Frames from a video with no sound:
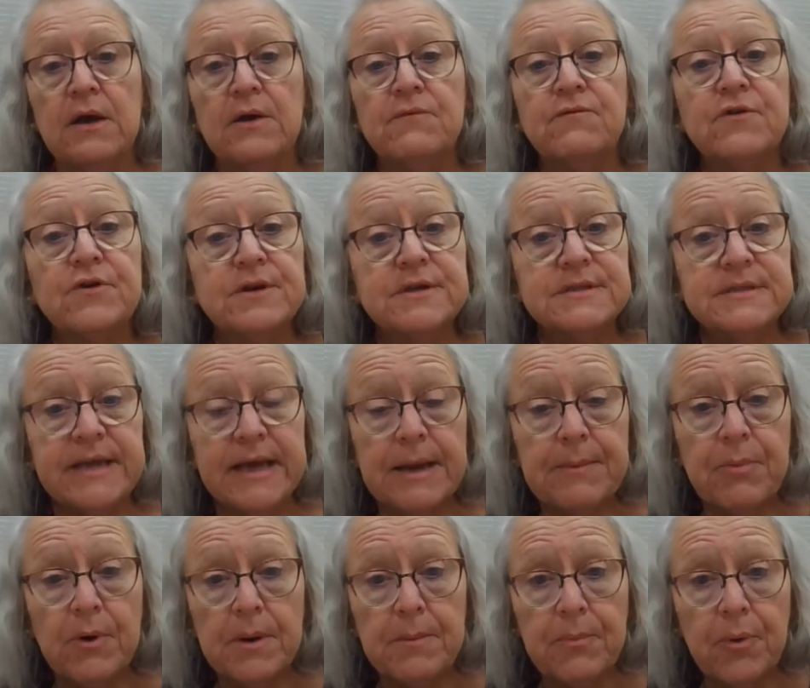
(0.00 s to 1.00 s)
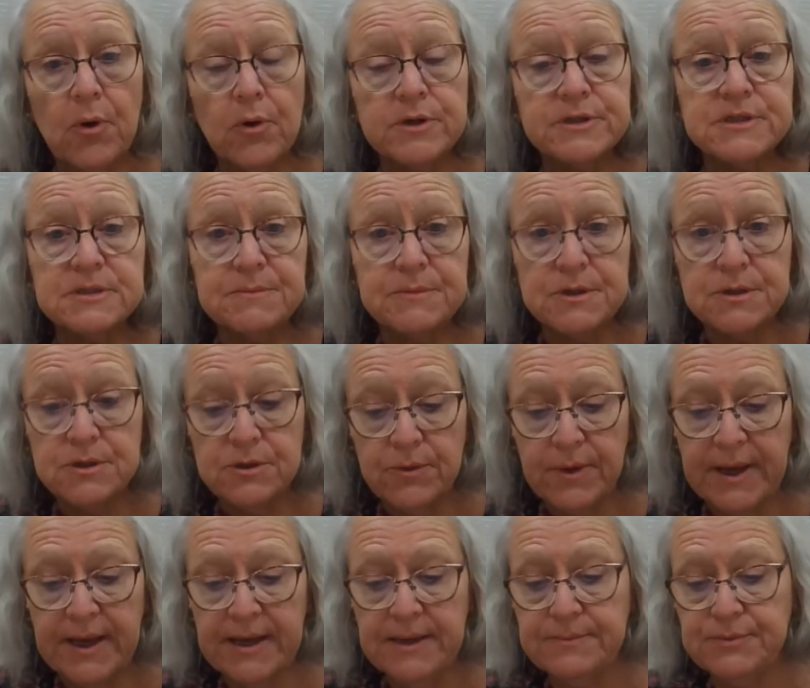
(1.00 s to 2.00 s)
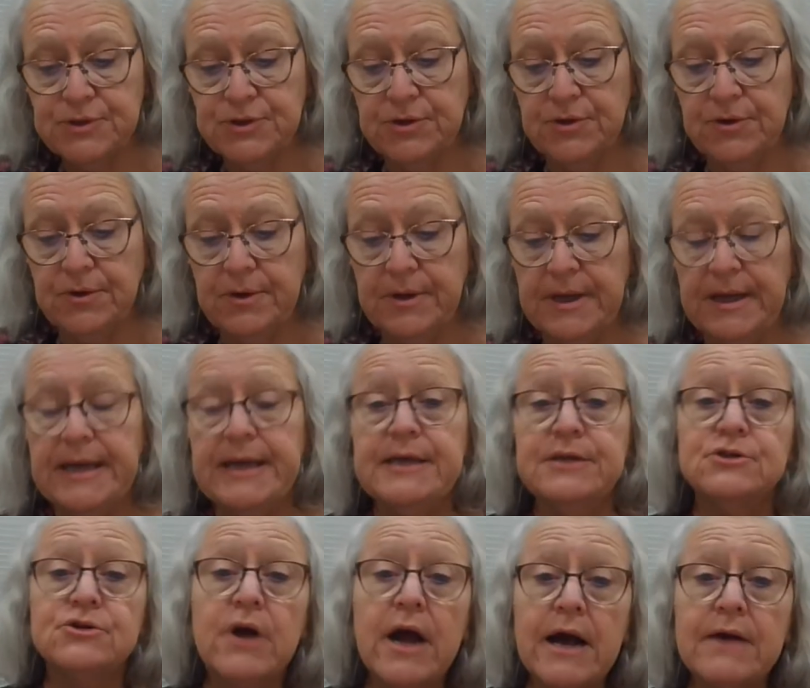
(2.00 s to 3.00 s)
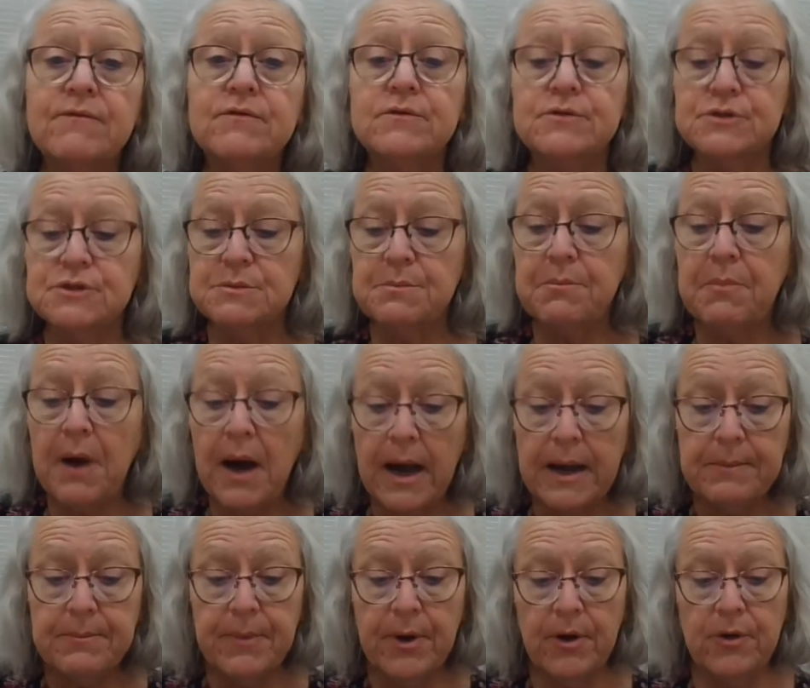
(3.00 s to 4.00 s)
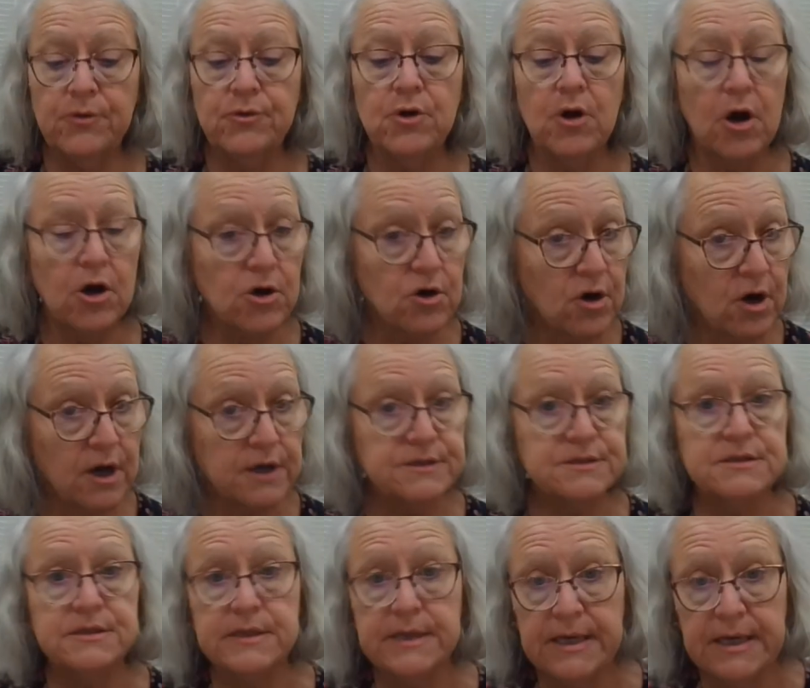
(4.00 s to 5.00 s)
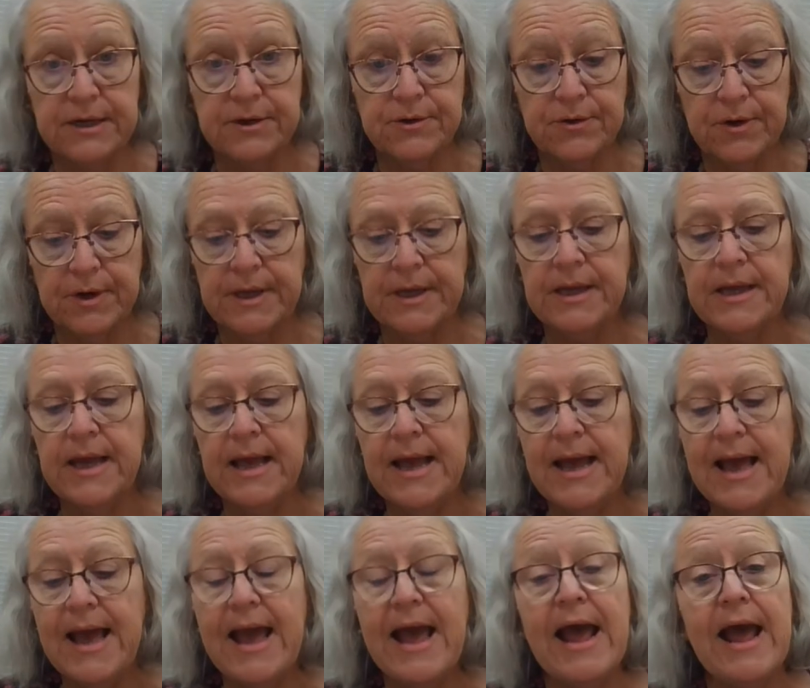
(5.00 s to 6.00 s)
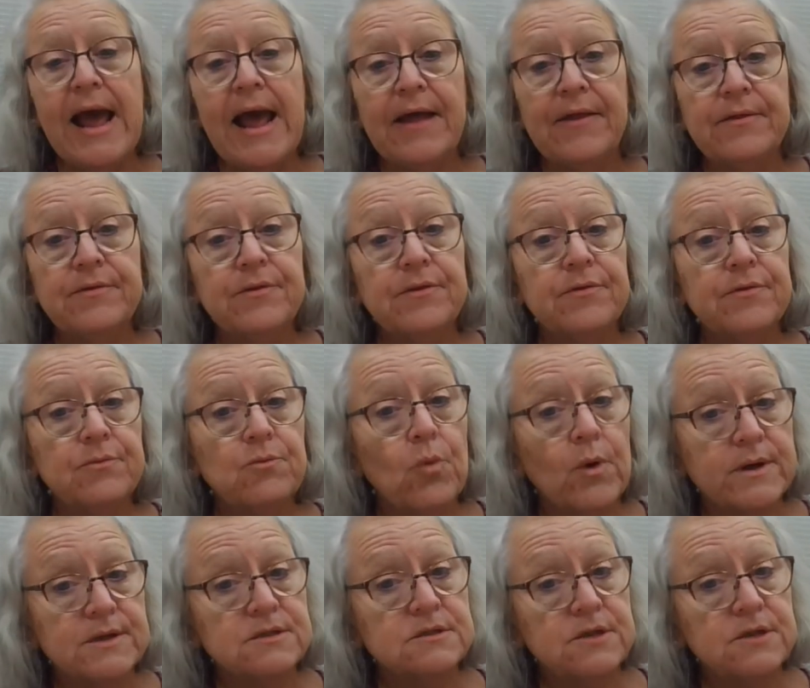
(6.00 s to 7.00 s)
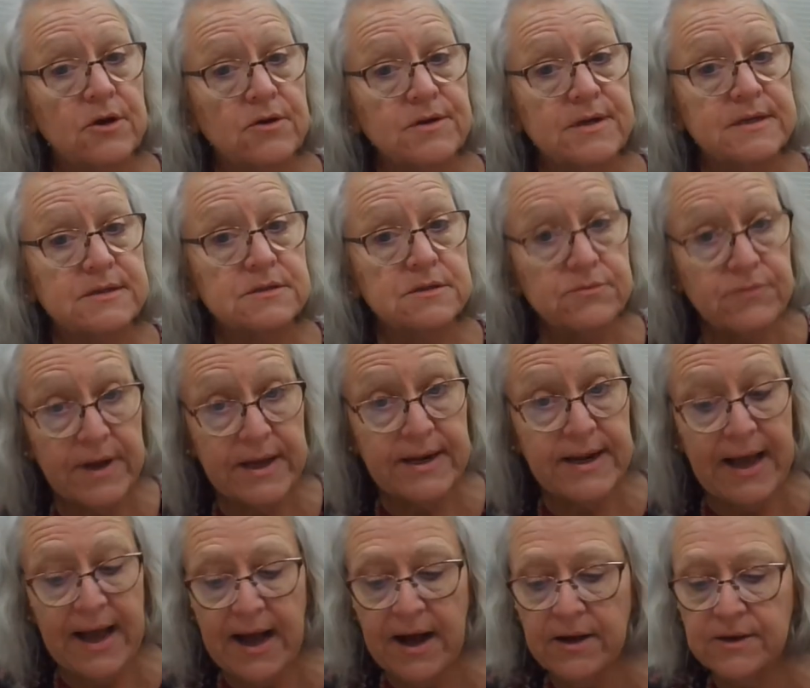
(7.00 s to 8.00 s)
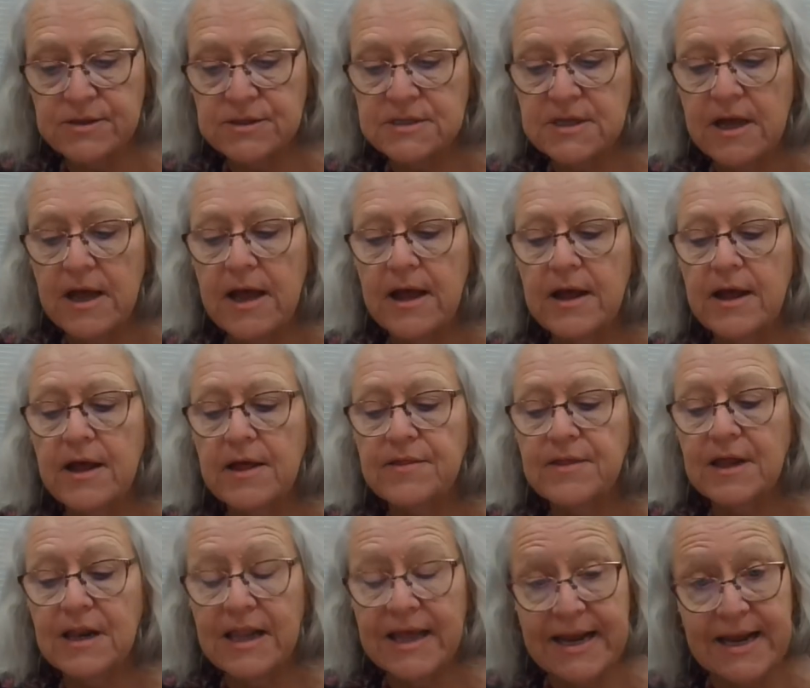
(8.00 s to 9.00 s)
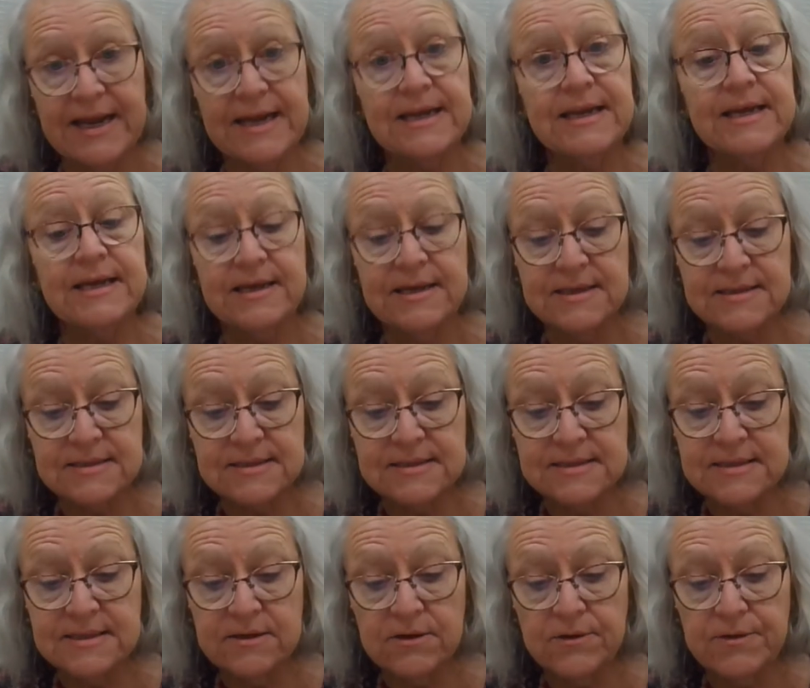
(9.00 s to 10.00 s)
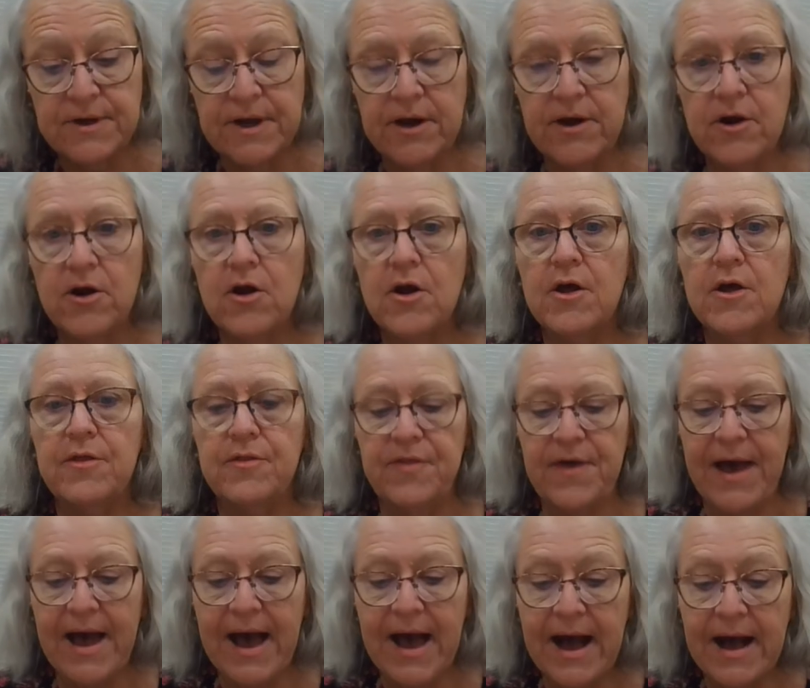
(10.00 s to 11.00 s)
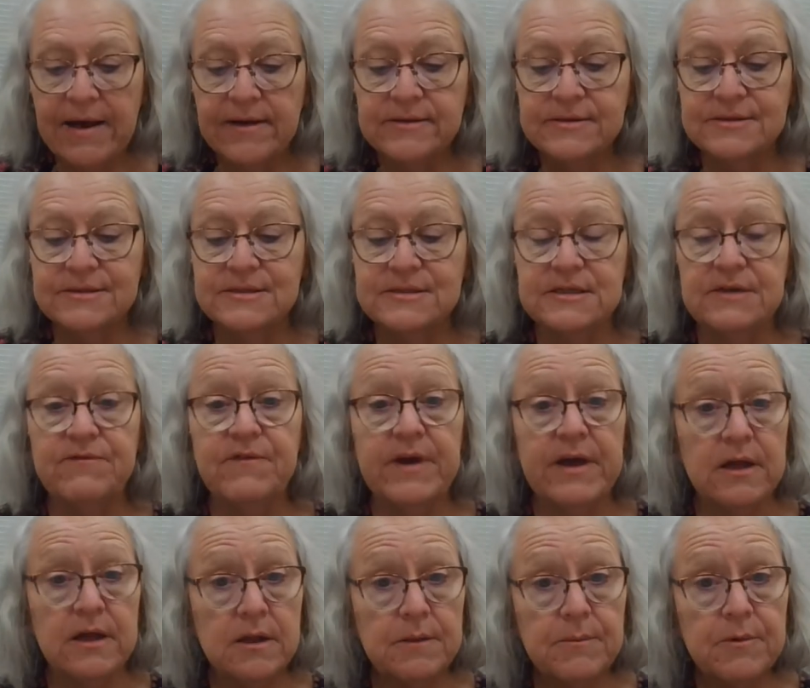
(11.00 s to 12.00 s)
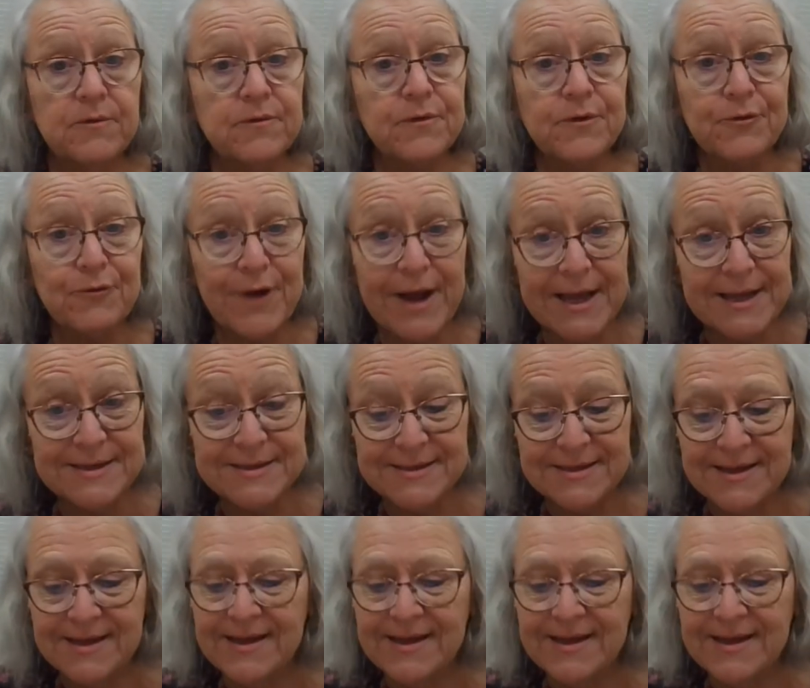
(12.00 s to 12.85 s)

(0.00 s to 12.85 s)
For example, at Portsmouth, New Hampshire, he travels by boat across to Kittery and what is known as the Red House. The landing is still there, the house is available for rent,